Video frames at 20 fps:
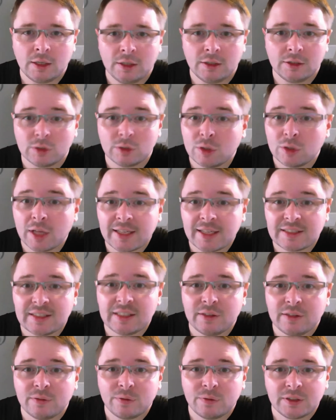So that's
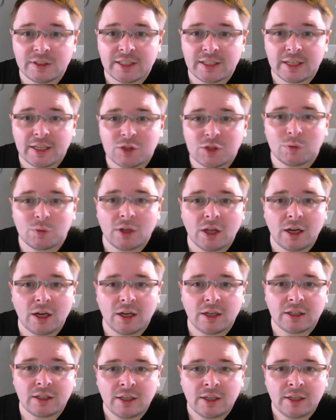it for today's
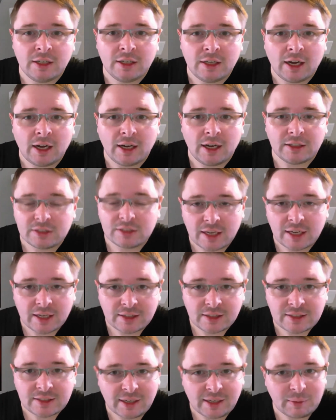vlog. I just
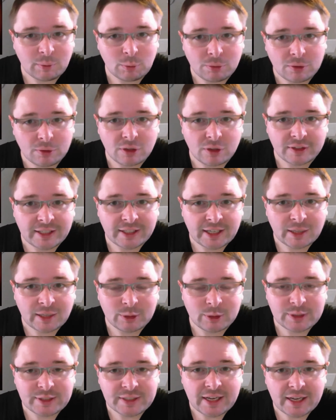had the time to pull out the
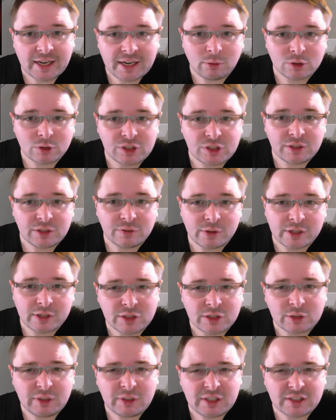camera today. We'll see if we
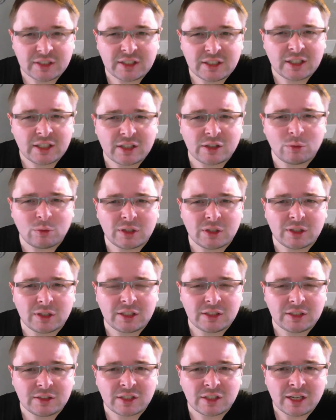can squeeze in another one of
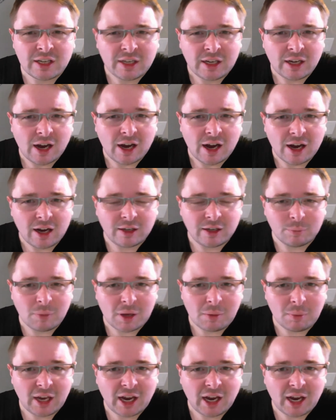these, maybe